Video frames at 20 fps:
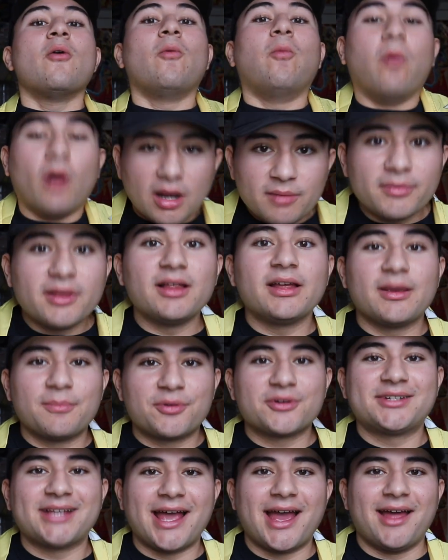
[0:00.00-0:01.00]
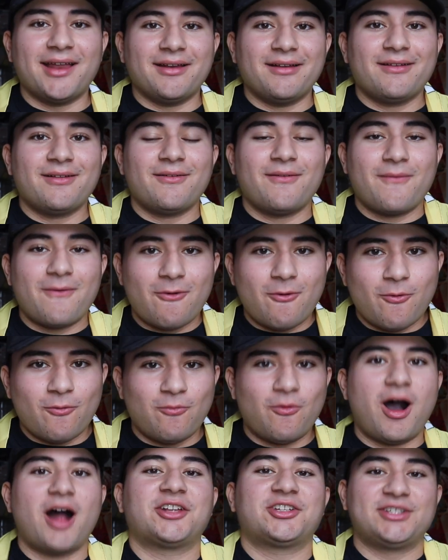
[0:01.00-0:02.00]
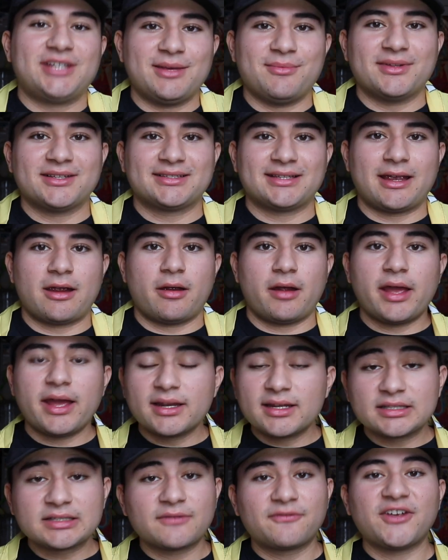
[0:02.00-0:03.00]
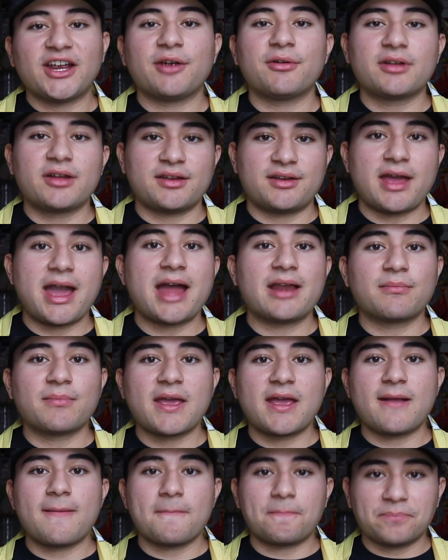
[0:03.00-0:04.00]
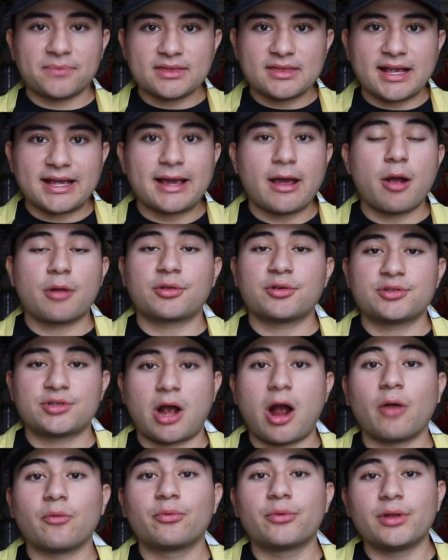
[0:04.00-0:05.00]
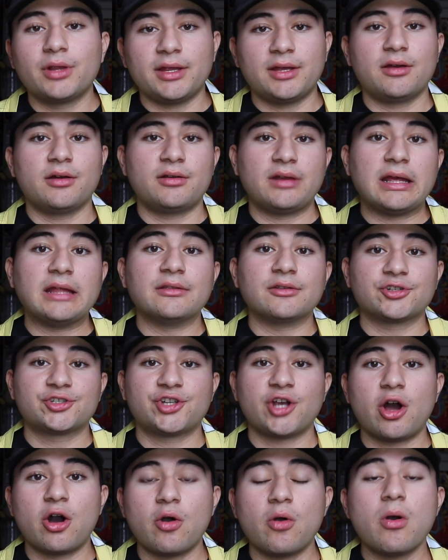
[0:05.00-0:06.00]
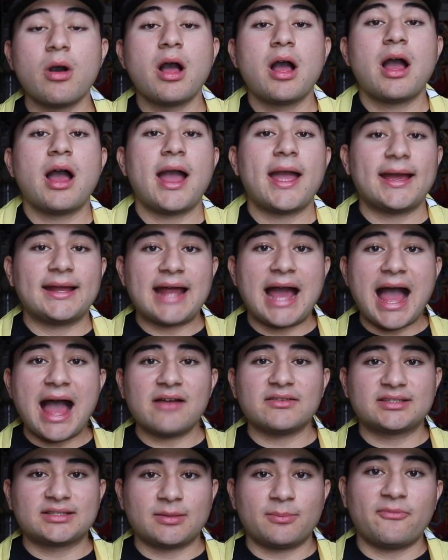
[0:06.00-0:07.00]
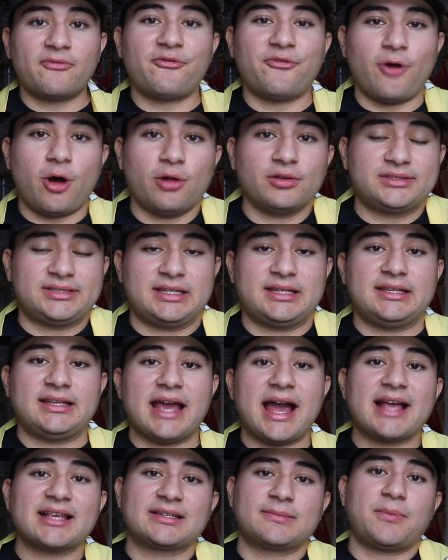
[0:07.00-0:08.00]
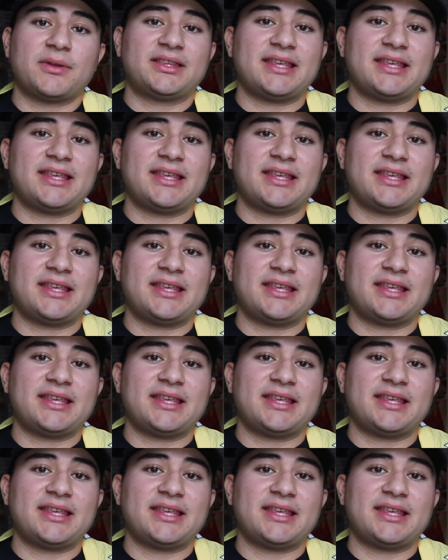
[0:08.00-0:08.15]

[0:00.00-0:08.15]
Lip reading: 1,000,000% watch Demon Slayer. It is a very good anime. The characters are really good in the show. It has some faults, yes, but